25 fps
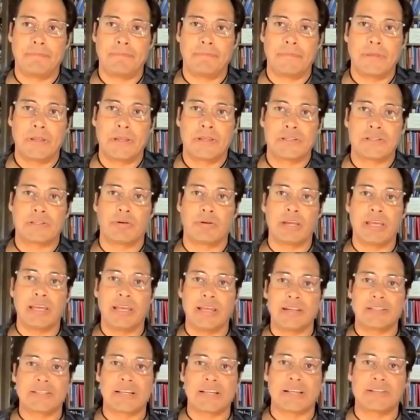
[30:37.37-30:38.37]
So
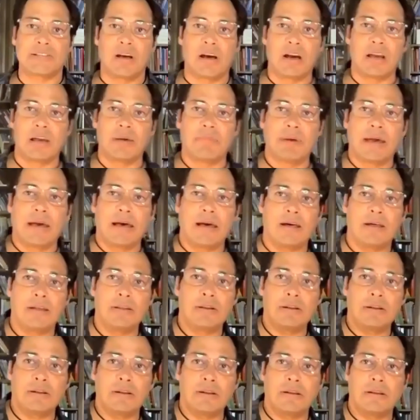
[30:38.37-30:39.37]
again, as I talk about
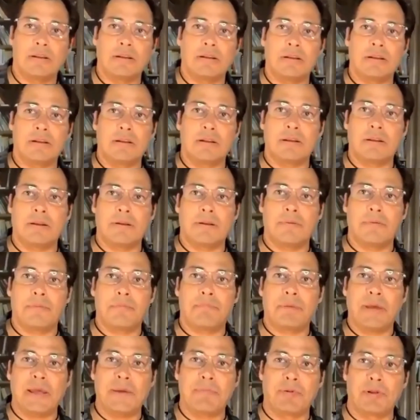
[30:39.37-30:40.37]

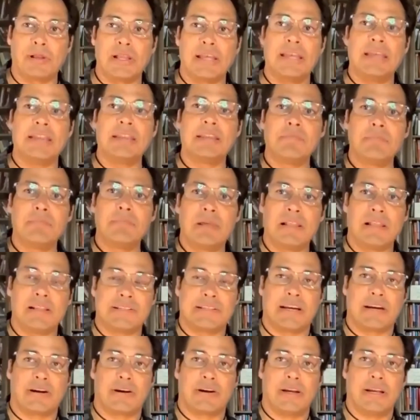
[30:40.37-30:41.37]
people in the
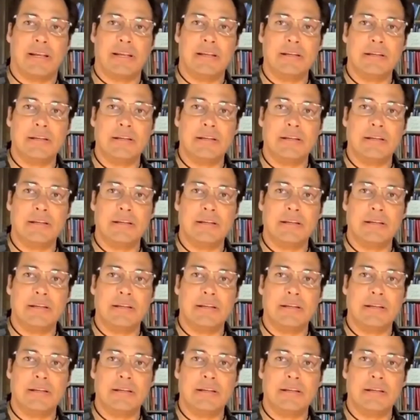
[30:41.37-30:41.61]
military,